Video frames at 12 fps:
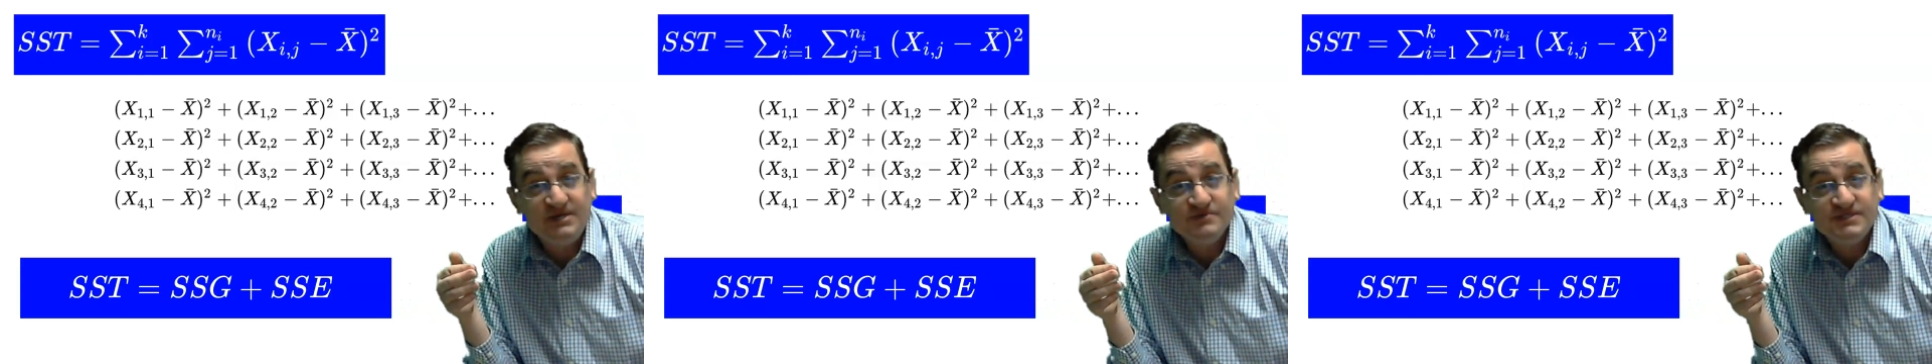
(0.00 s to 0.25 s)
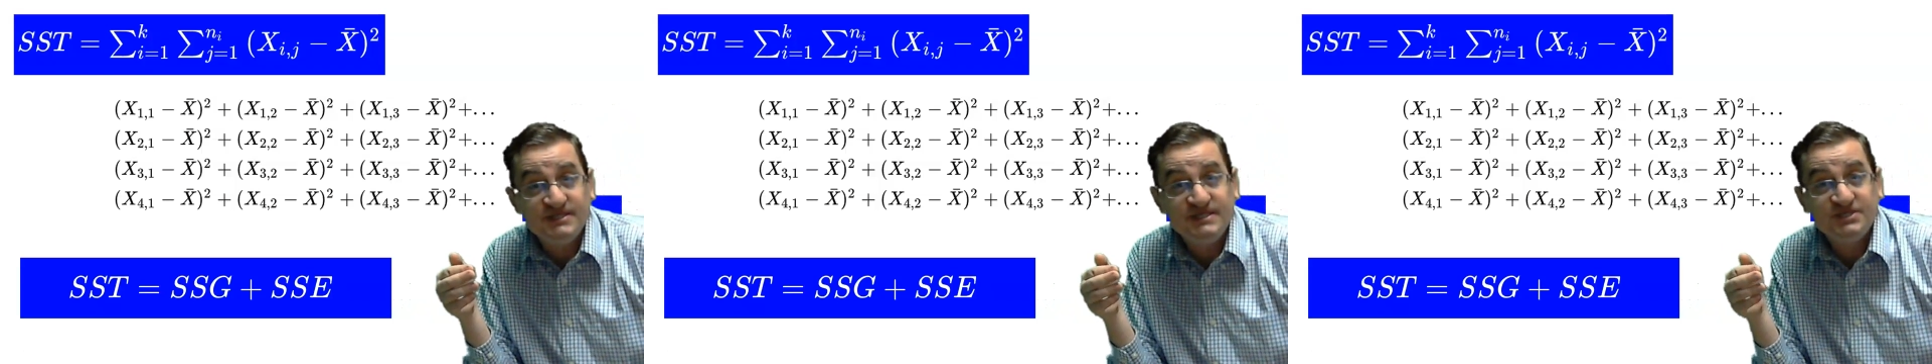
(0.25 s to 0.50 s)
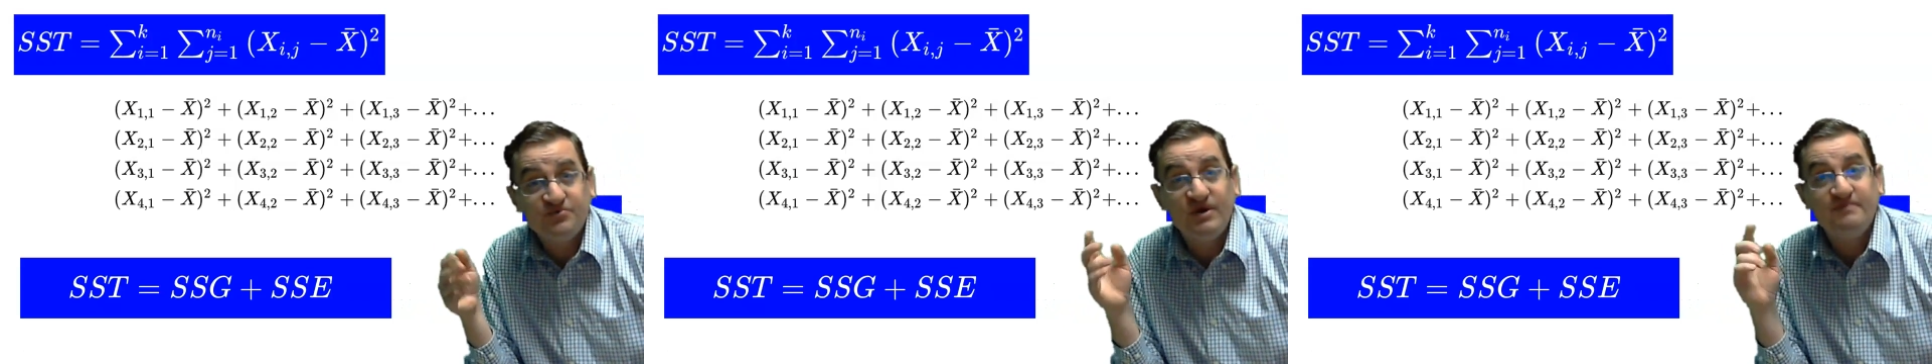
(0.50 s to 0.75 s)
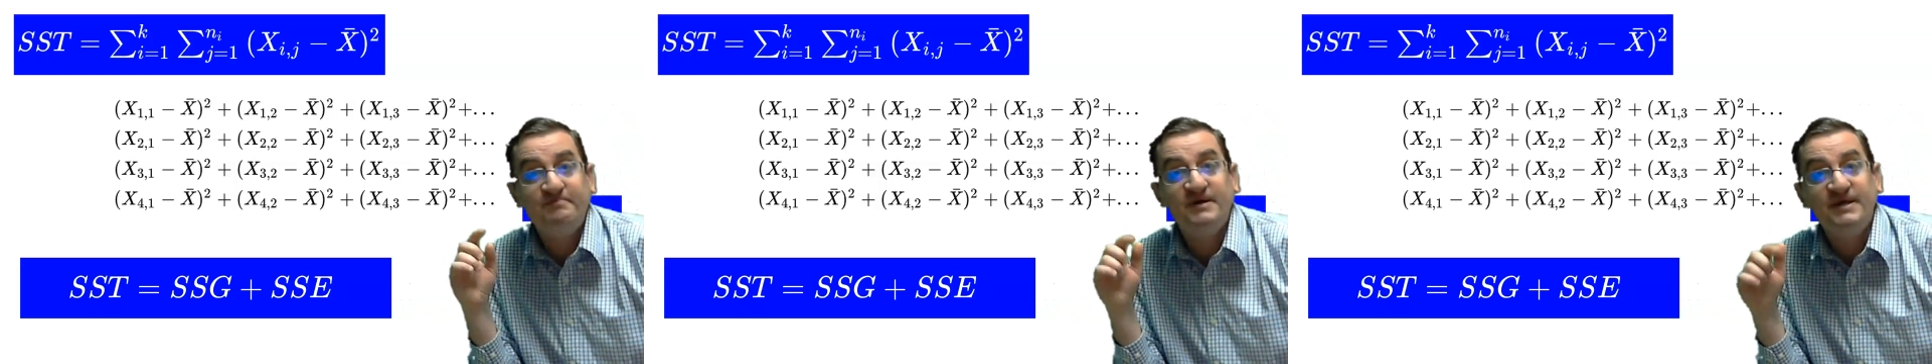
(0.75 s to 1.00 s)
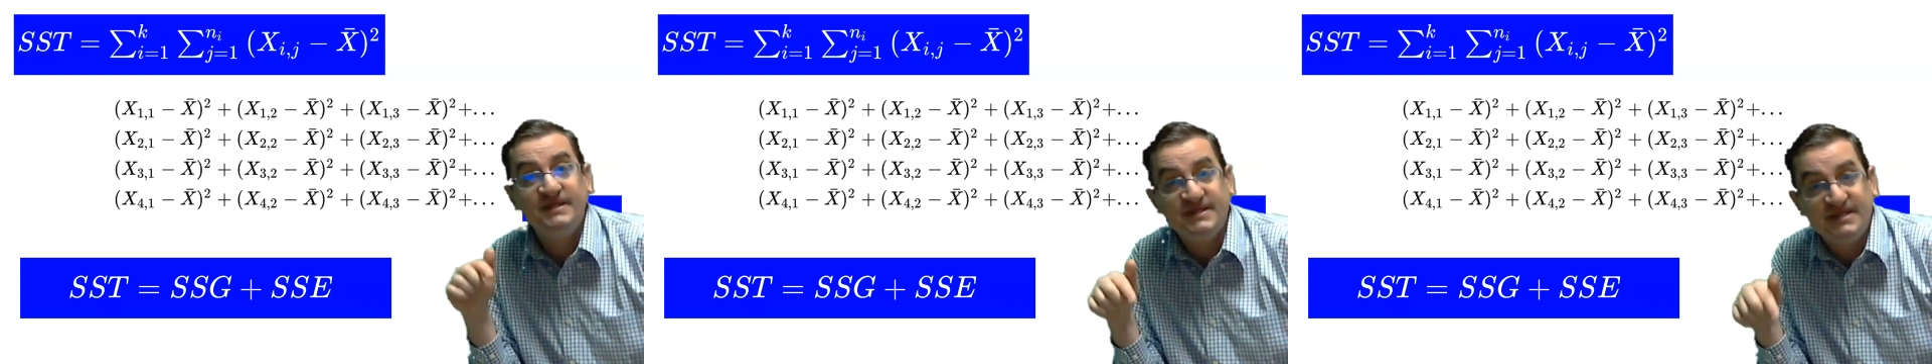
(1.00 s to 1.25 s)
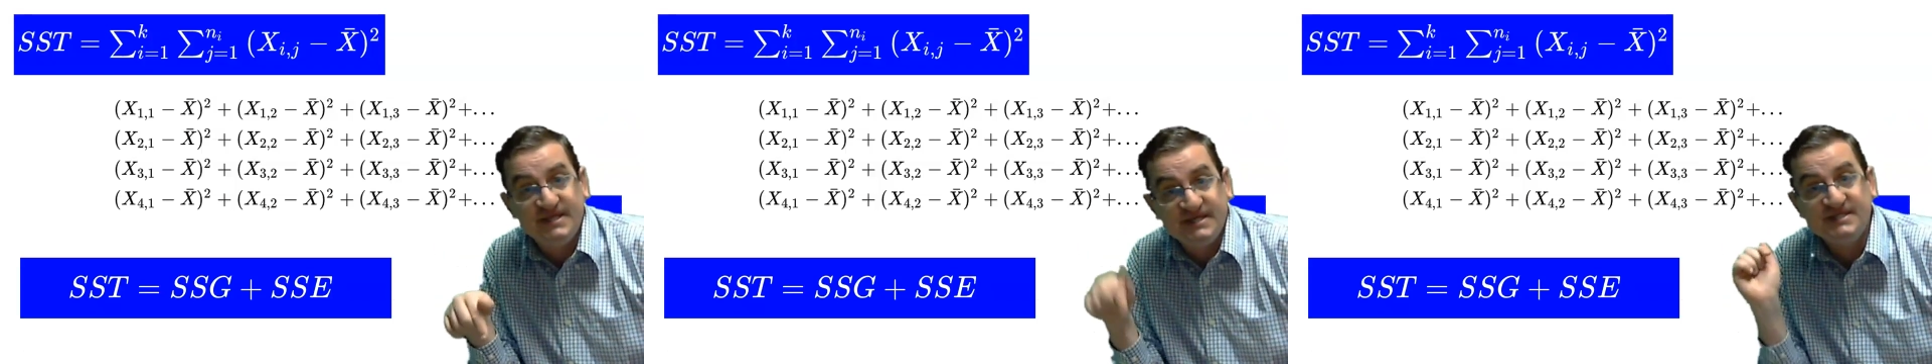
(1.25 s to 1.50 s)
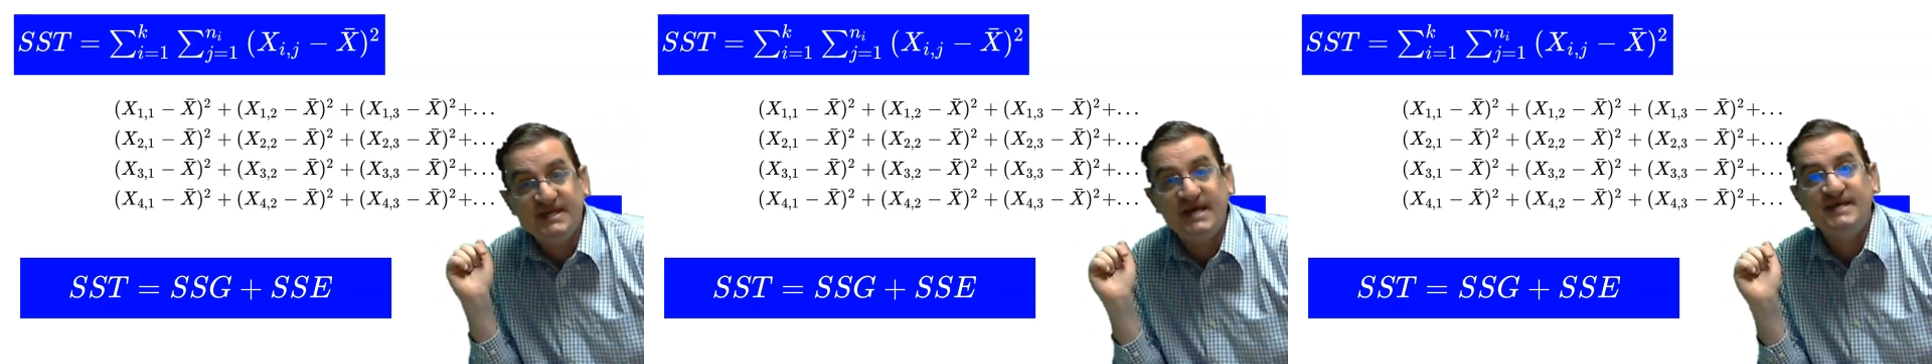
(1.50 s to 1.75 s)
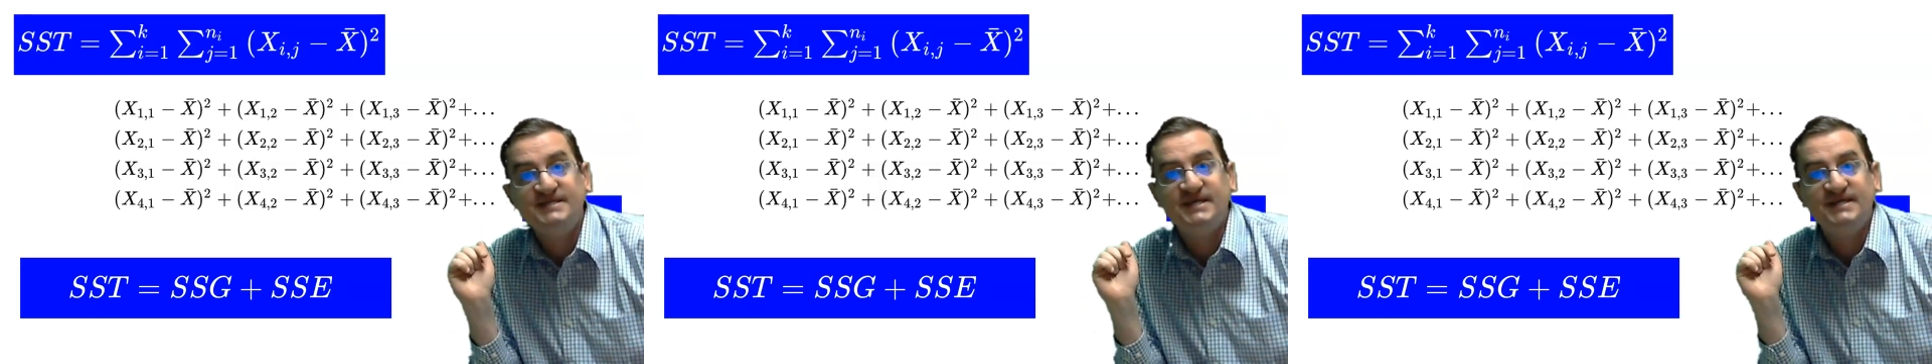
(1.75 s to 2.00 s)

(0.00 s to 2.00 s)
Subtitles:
equal c squared, but in this case